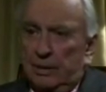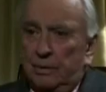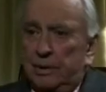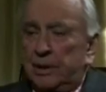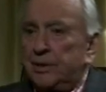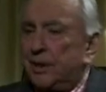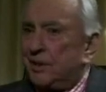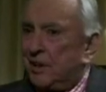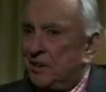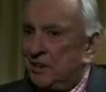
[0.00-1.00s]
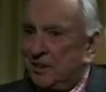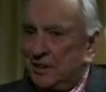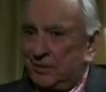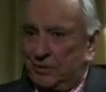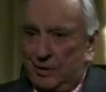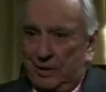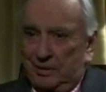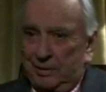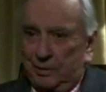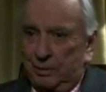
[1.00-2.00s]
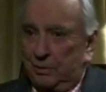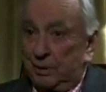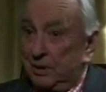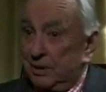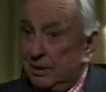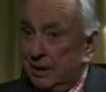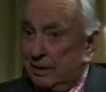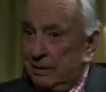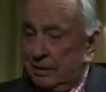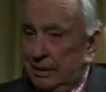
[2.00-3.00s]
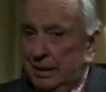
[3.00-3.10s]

which has done nothing thus far. What are we, 3 years later?